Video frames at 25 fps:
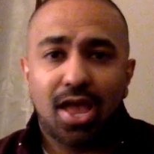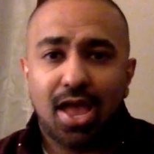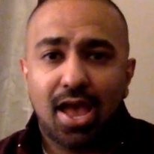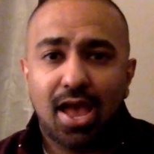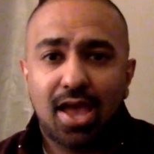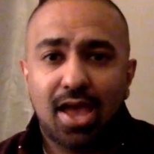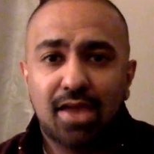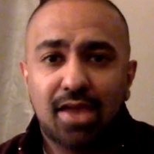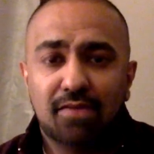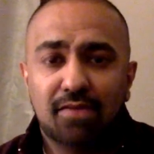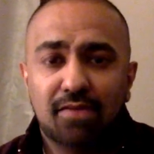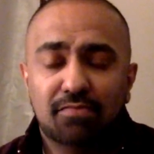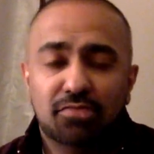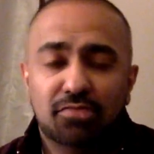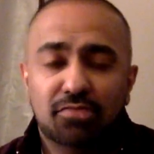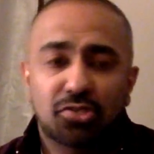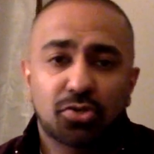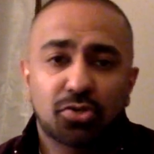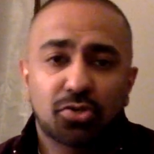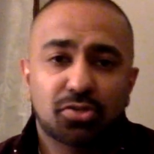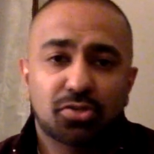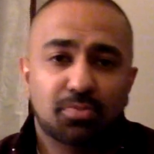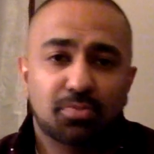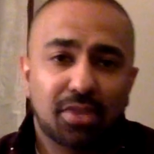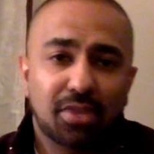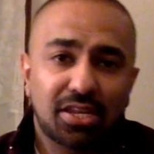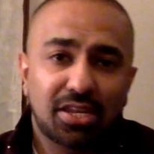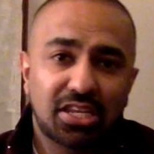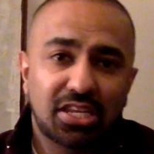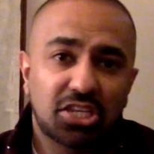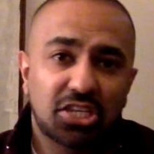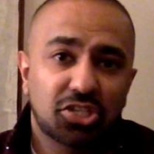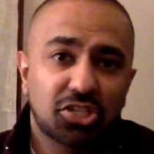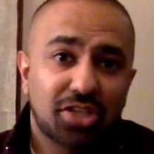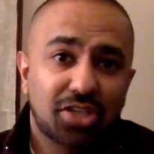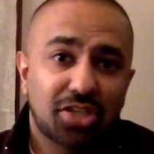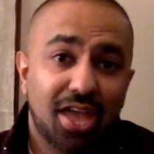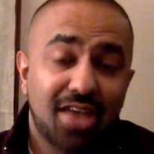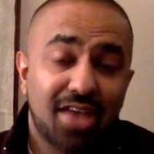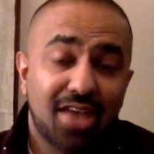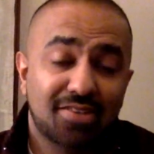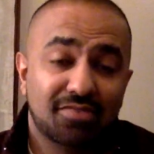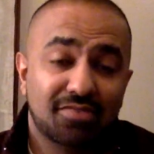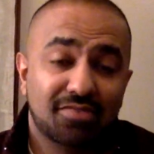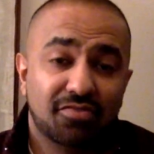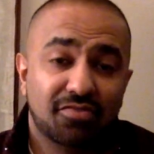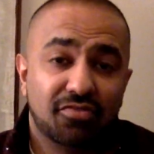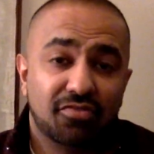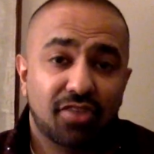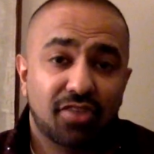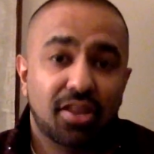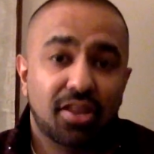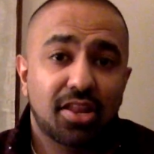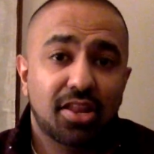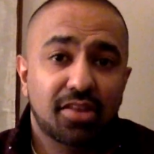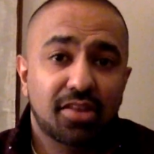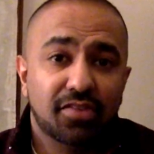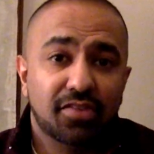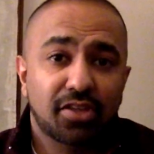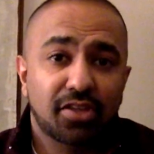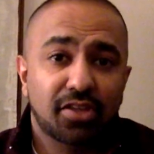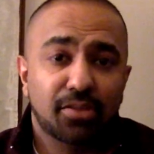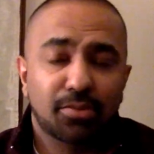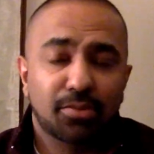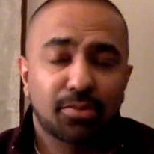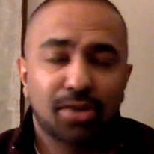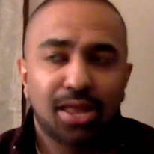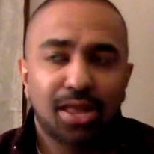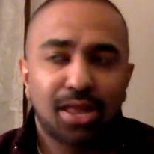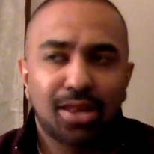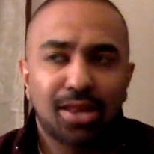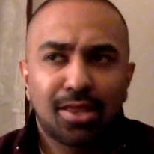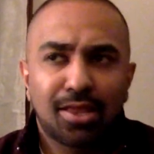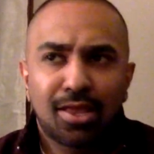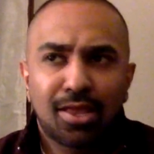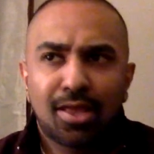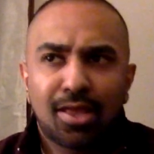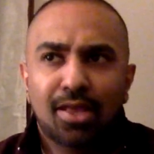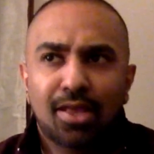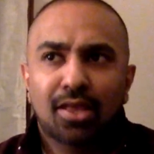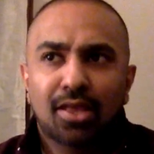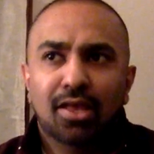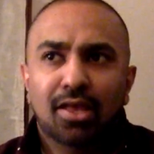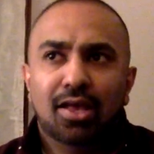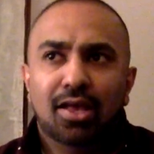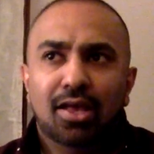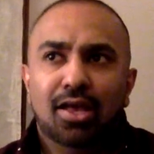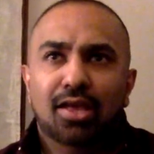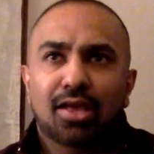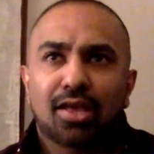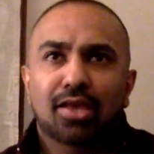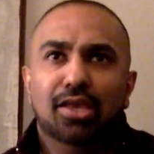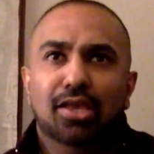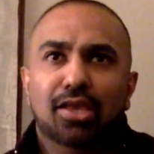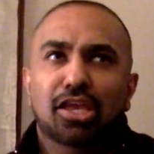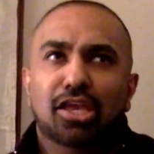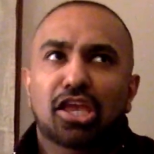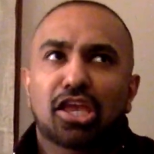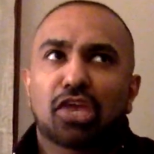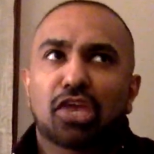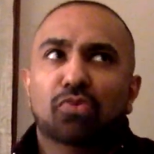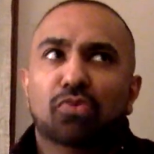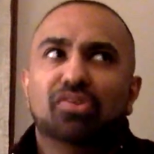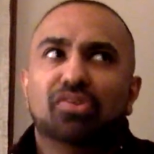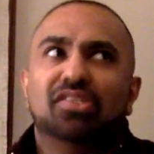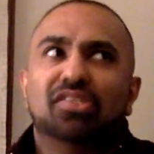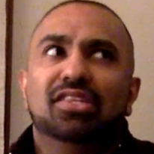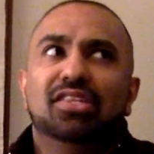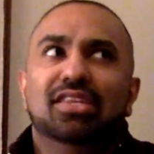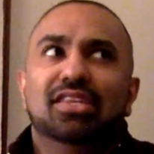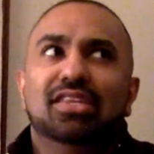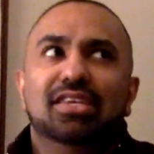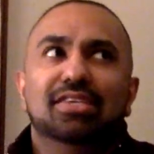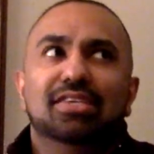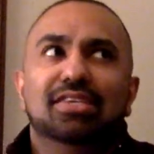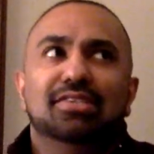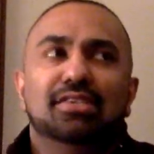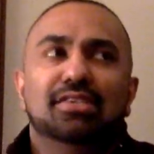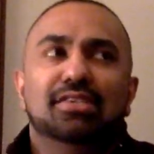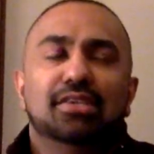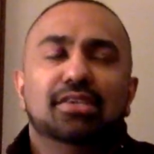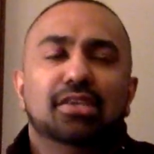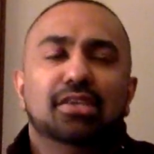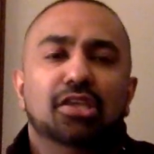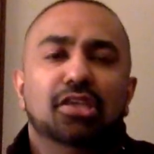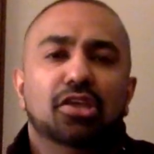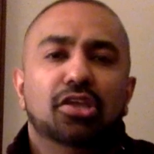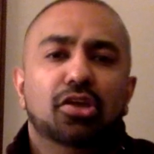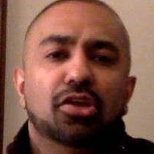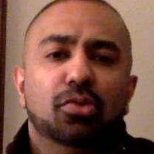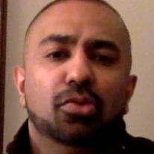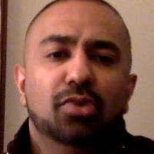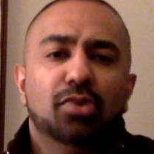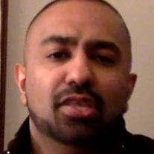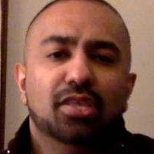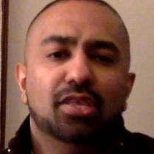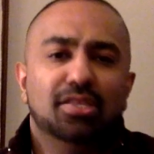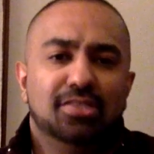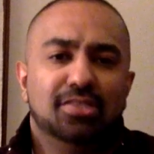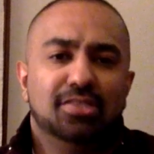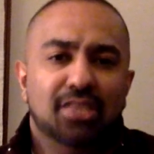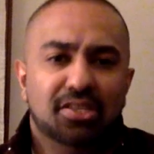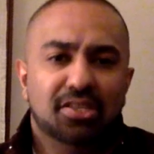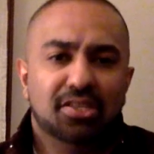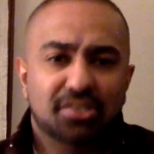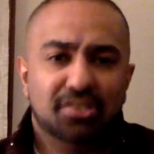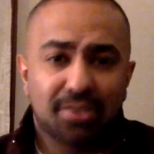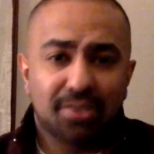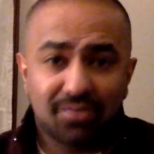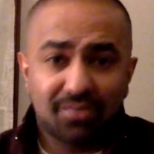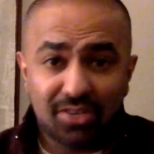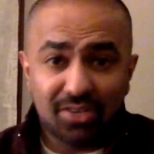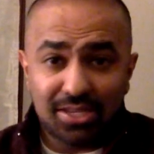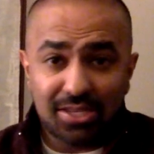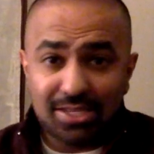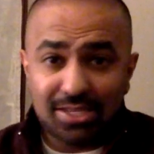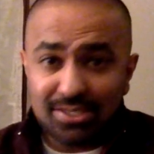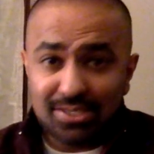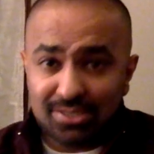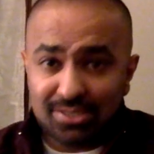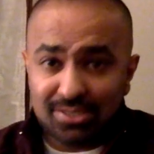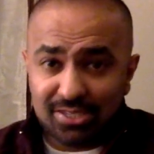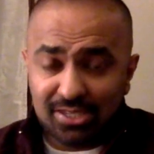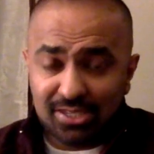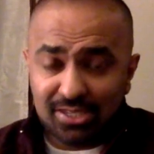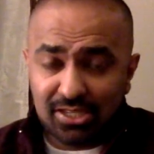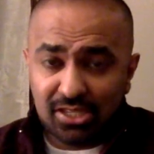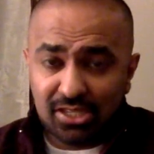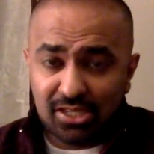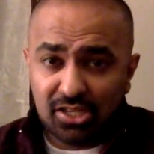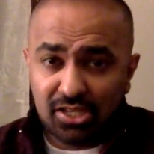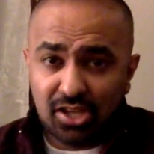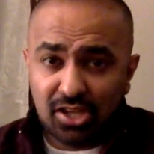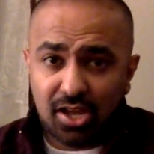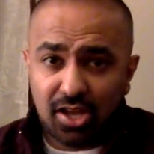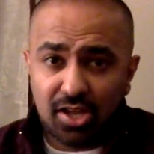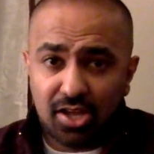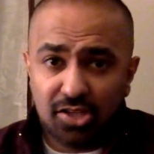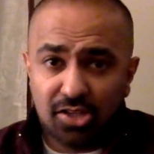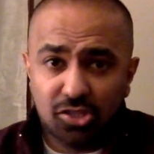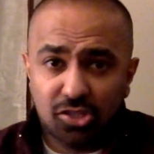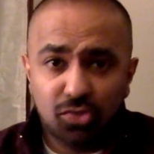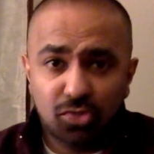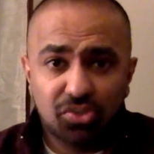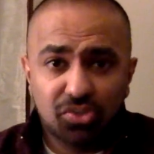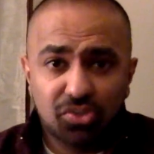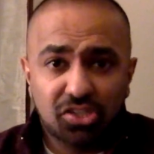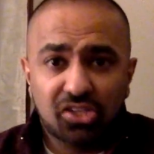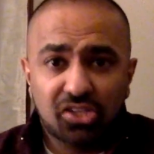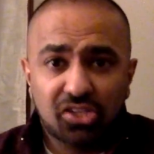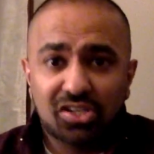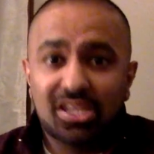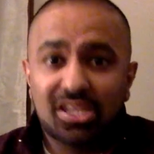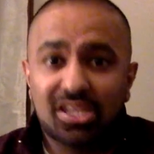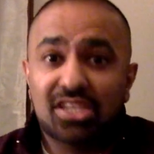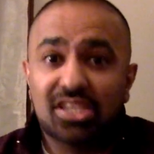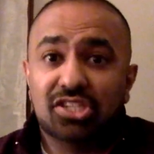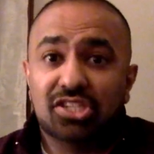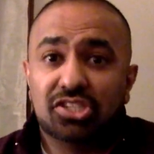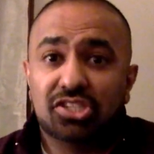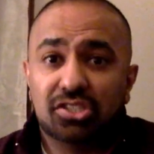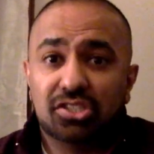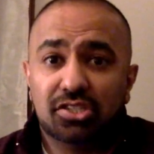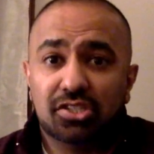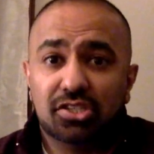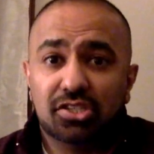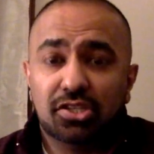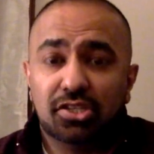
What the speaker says: I chose my niche as a front end developer. And it wasn't easy. It's never easy choosing your niche.